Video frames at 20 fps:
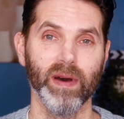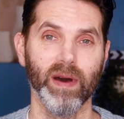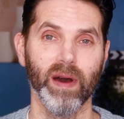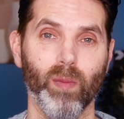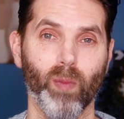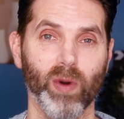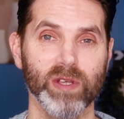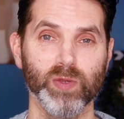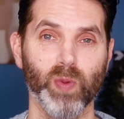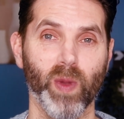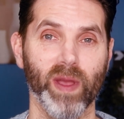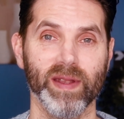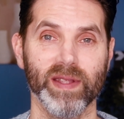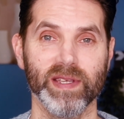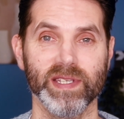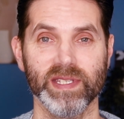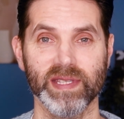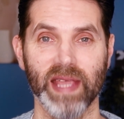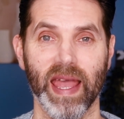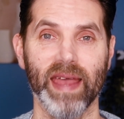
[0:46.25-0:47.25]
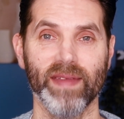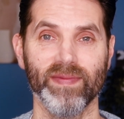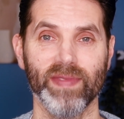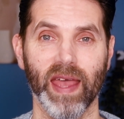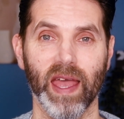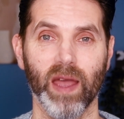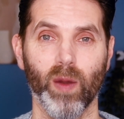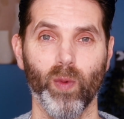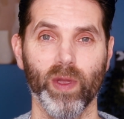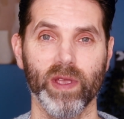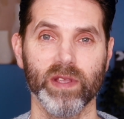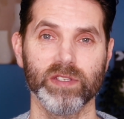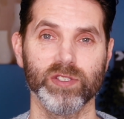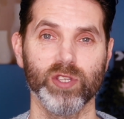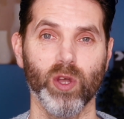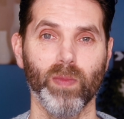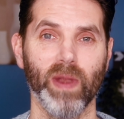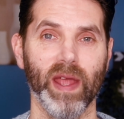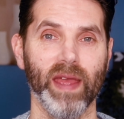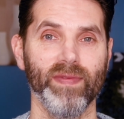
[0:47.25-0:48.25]
And once we understand that, we can
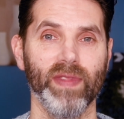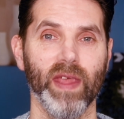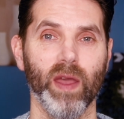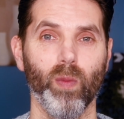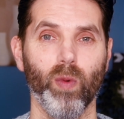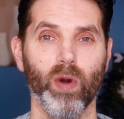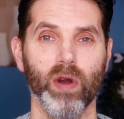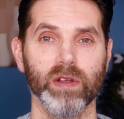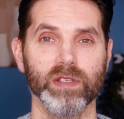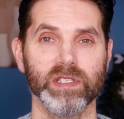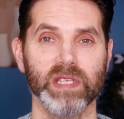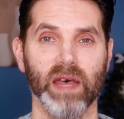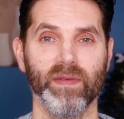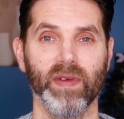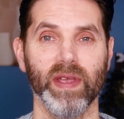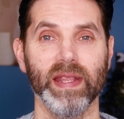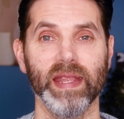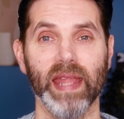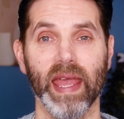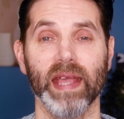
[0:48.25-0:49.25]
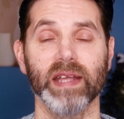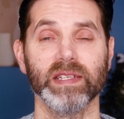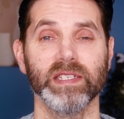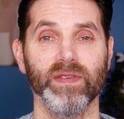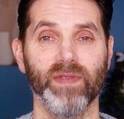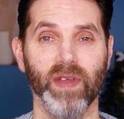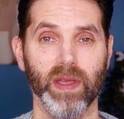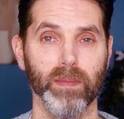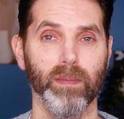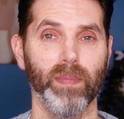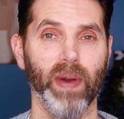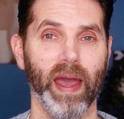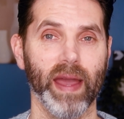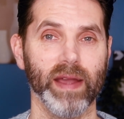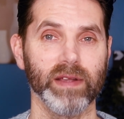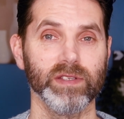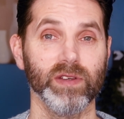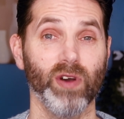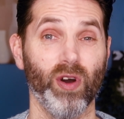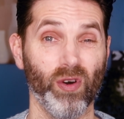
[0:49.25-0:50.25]
stop letting their words have a negative
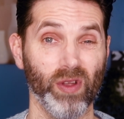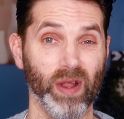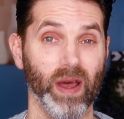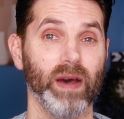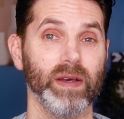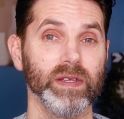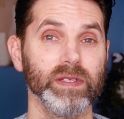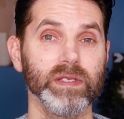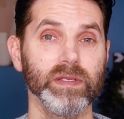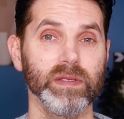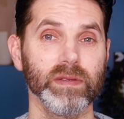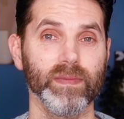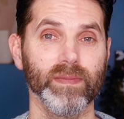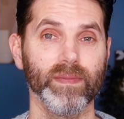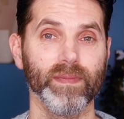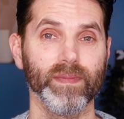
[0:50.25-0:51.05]
impact on us.